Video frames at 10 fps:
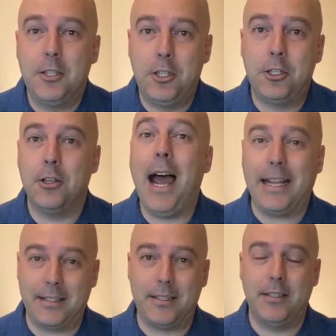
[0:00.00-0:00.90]

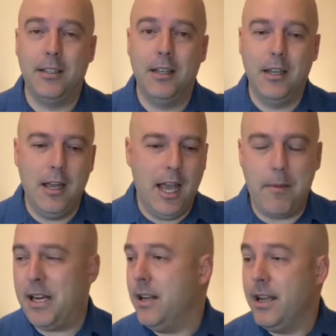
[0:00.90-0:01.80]
trite
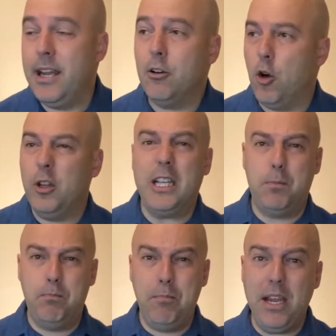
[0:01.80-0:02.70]
I mean, here are all
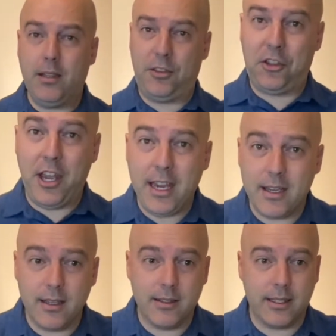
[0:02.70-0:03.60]
these big
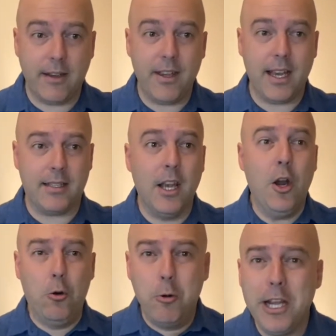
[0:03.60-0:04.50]
things giving us
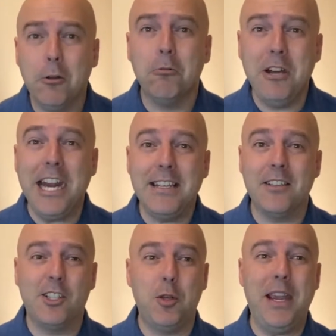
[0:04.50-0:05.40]
real
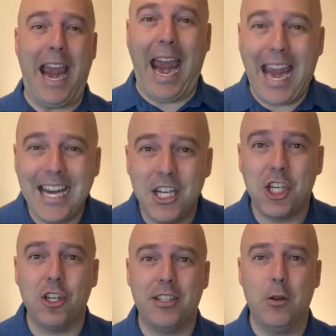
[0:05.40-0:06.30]
reasons to be
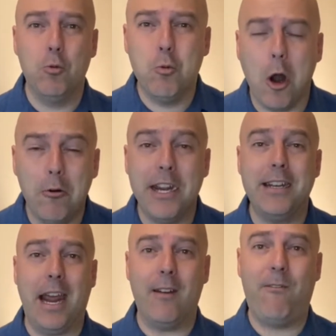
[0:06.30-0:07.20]
anxious and
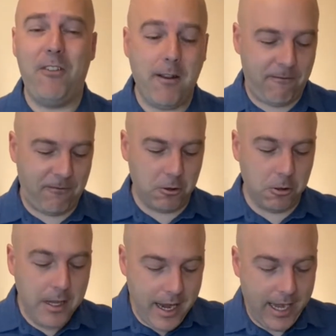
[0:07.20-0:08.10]
worried and
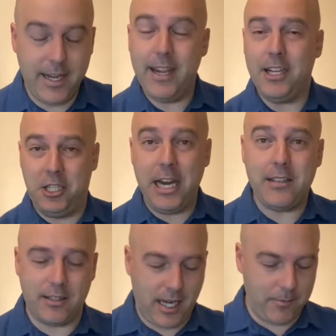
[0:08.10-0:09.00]
fearful. And here
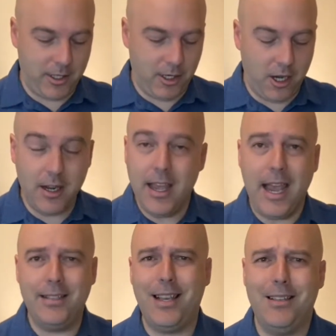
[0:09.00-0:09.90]
Jesus comes along
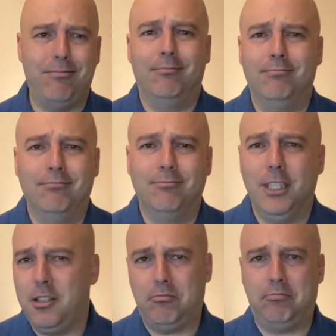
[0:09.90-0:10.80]
and says,
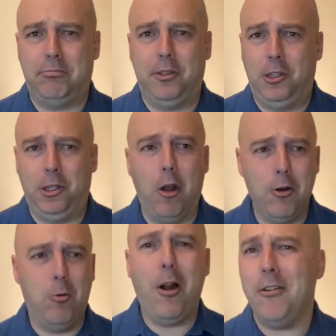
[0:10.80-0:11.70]
just
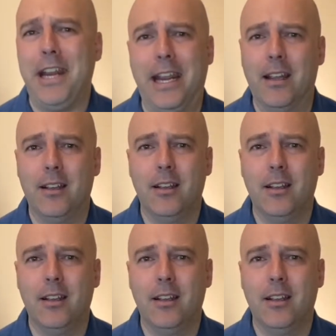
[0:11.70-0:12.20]
don't worry.